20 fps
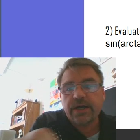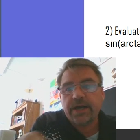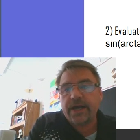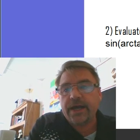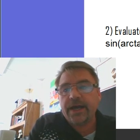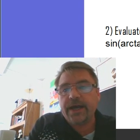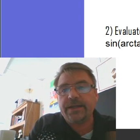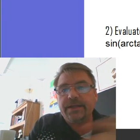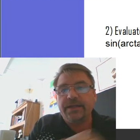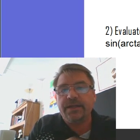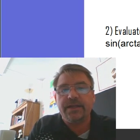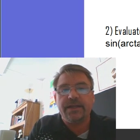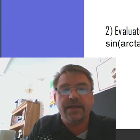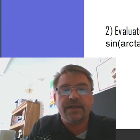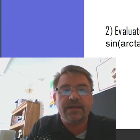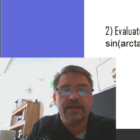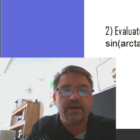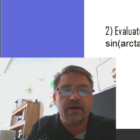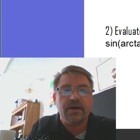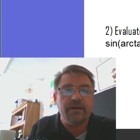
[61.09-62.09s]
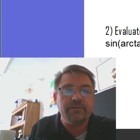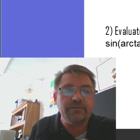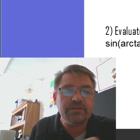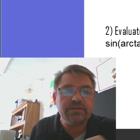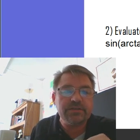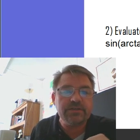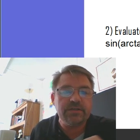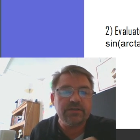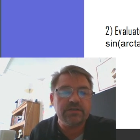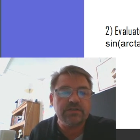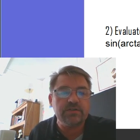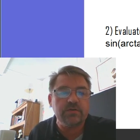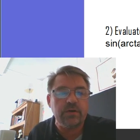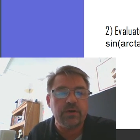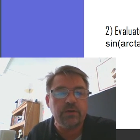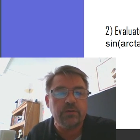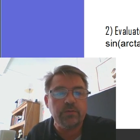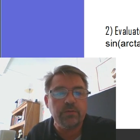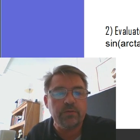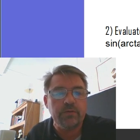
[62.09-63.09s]
and then obviously the
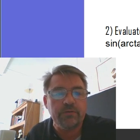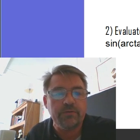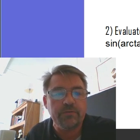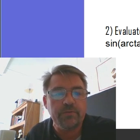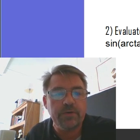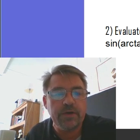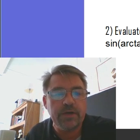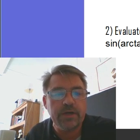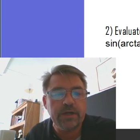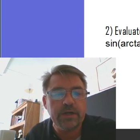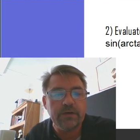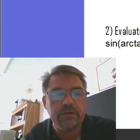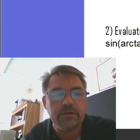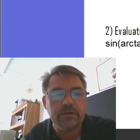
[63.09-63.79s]
square root of 3 here